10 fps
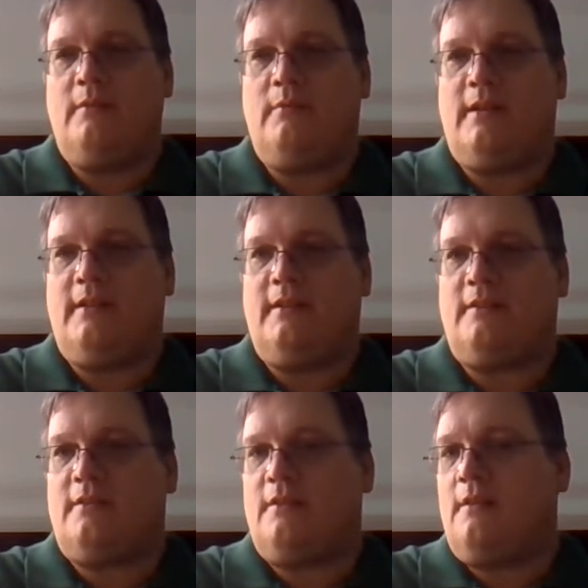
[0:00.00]
where you're
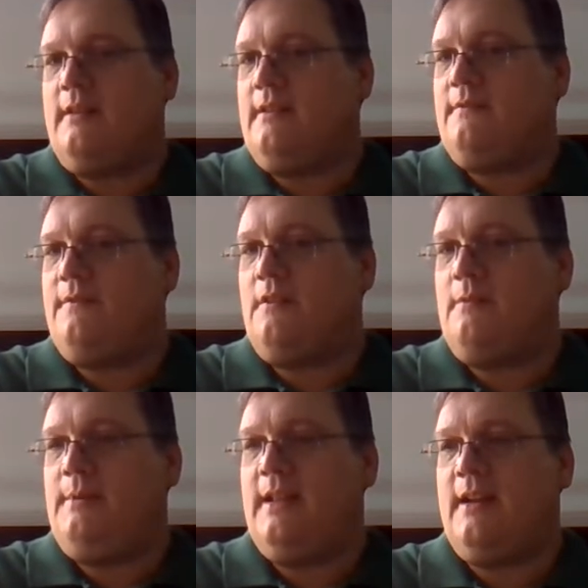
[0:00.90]
starting to
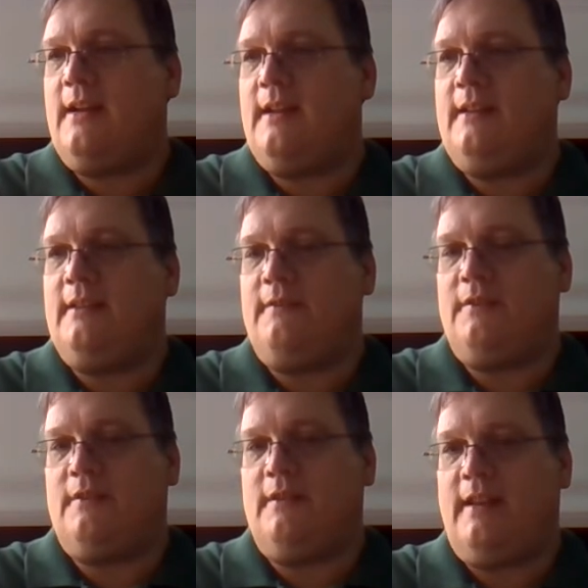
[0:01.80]
fall behind if
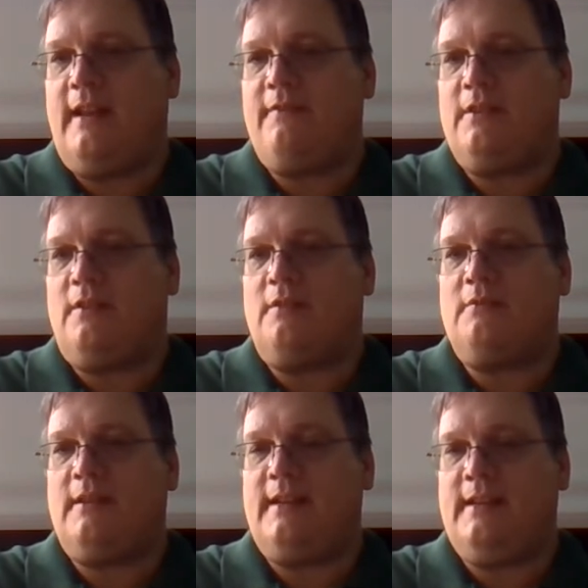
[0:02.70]
you haven't
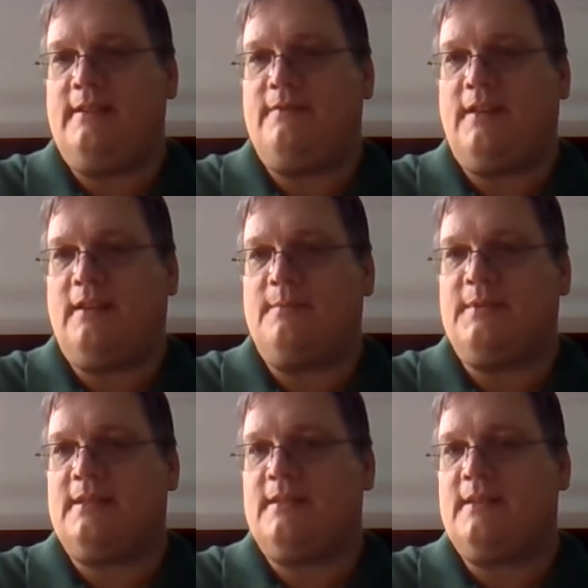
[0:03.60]
already developed
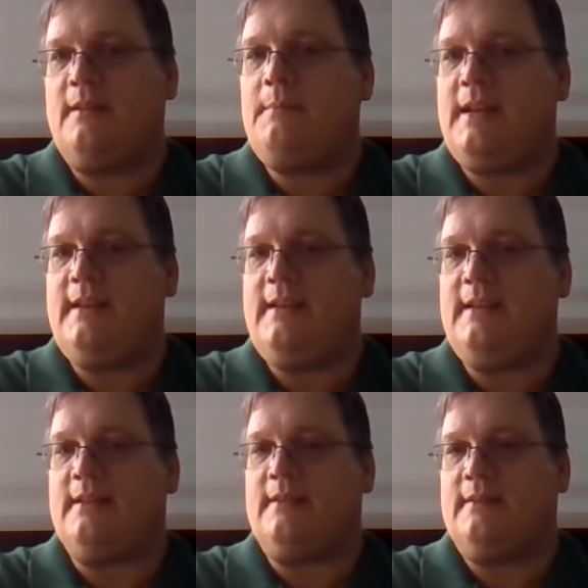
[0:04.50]
some
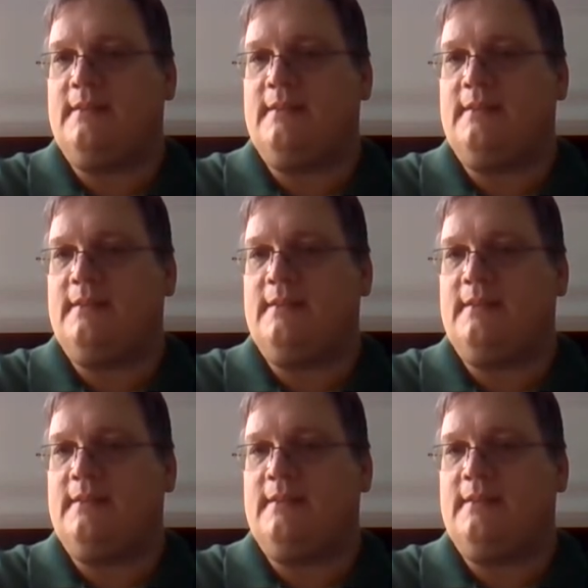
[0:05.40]
idea